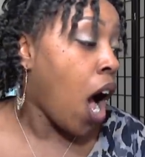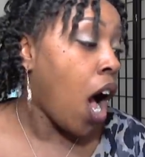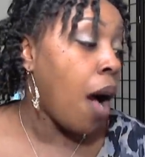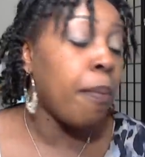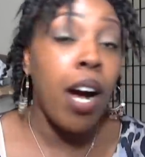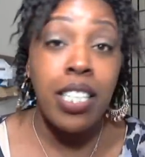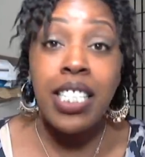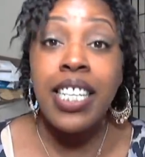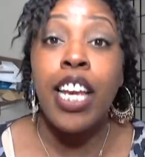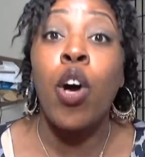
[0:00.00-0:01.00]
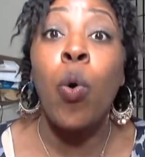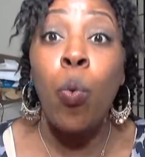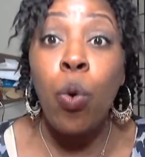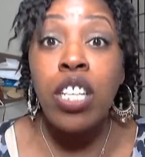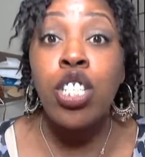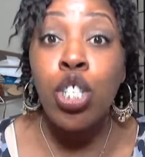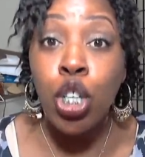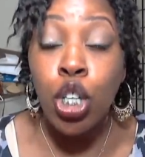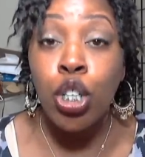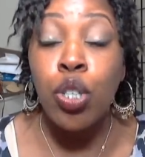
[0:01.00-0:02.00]
Montiel was the
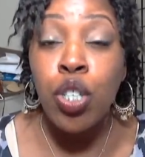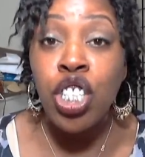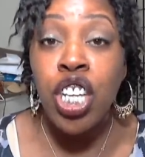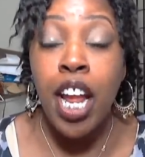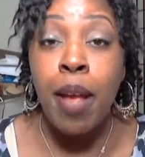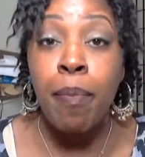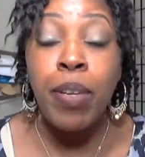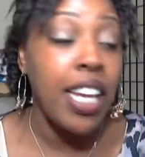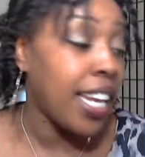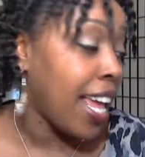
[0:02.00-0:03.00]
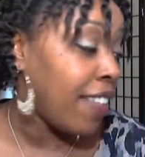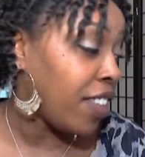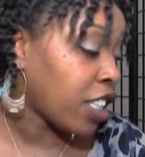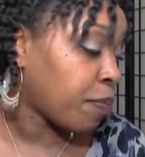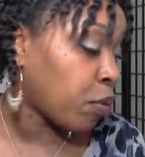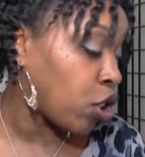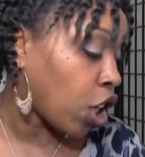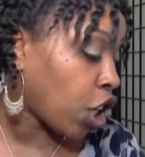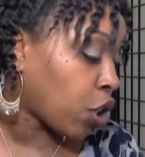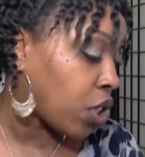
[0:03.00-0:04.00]
current champion at this
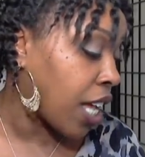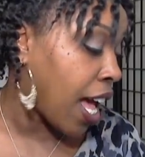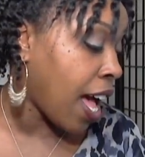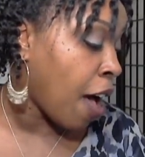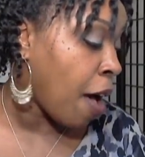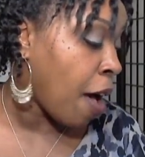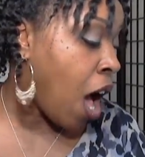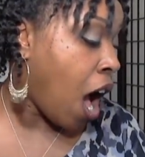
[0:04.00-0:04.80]
particular time.